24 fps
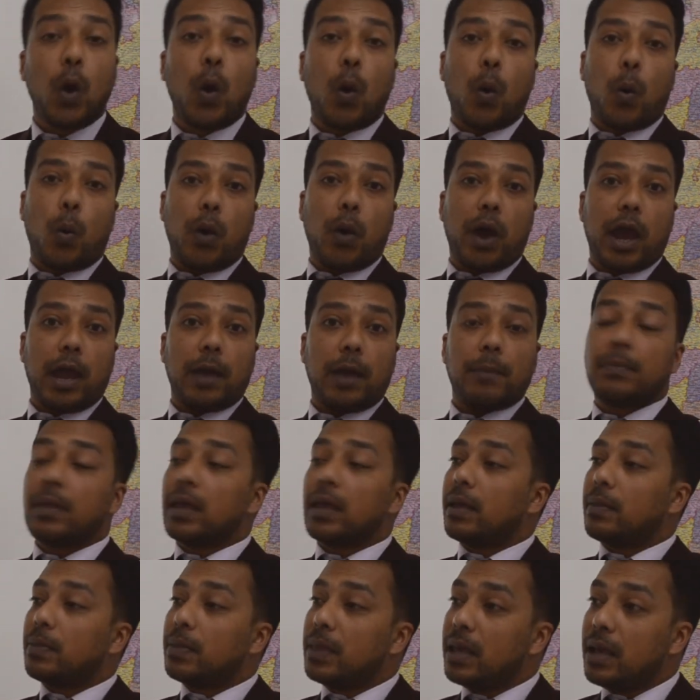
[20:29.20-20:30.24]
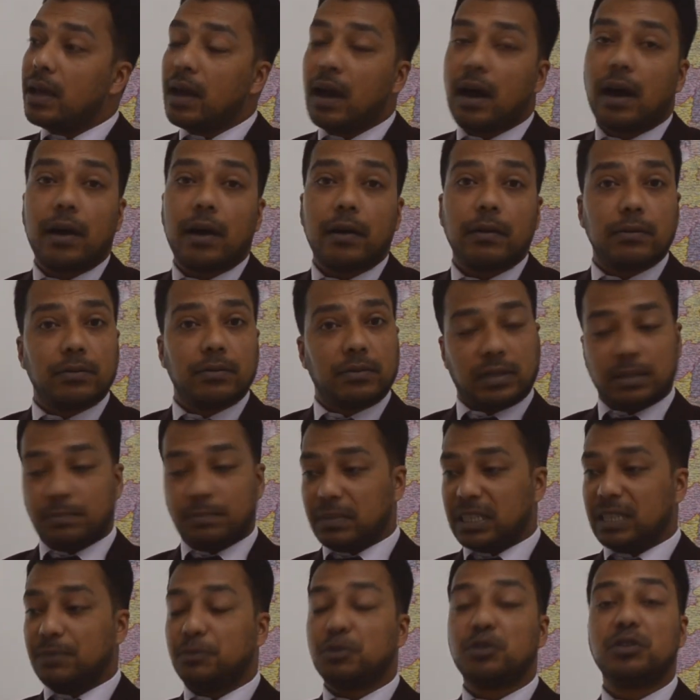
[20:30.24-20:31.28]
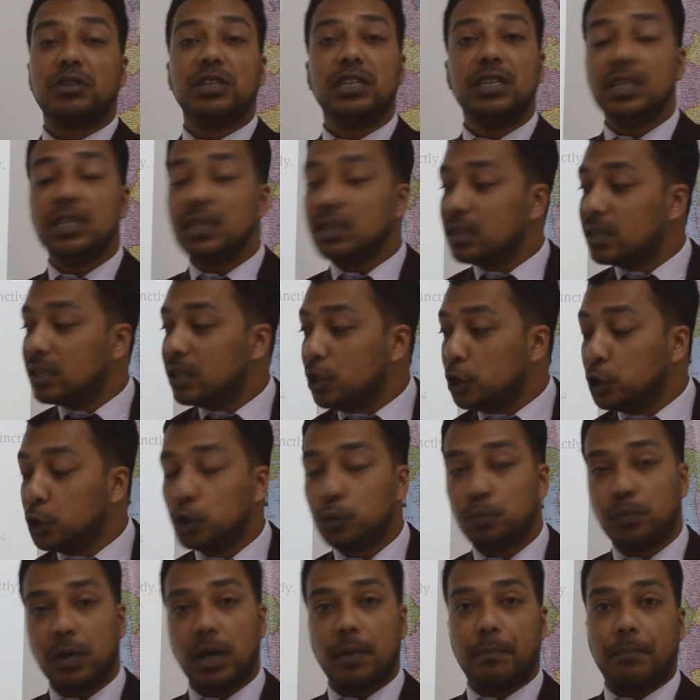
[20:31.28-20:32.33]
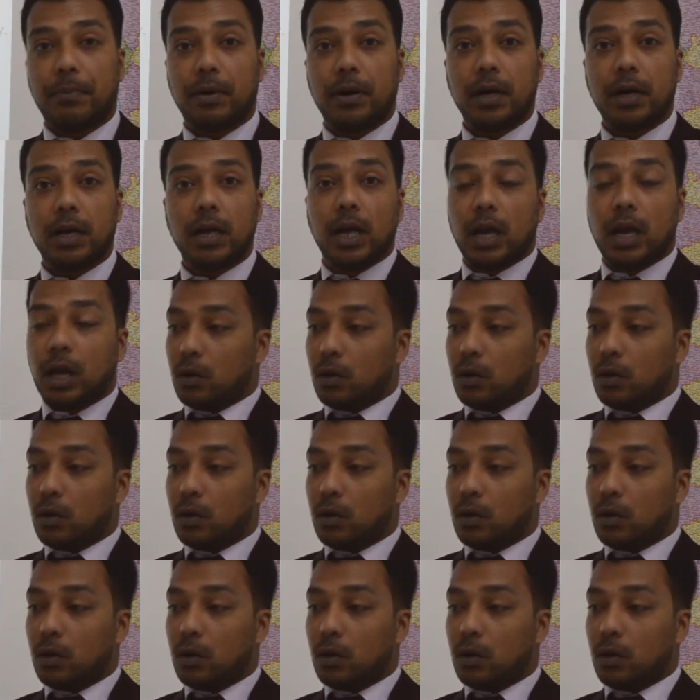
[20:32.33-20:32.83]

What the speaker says: where they are sometimes reading the newspaper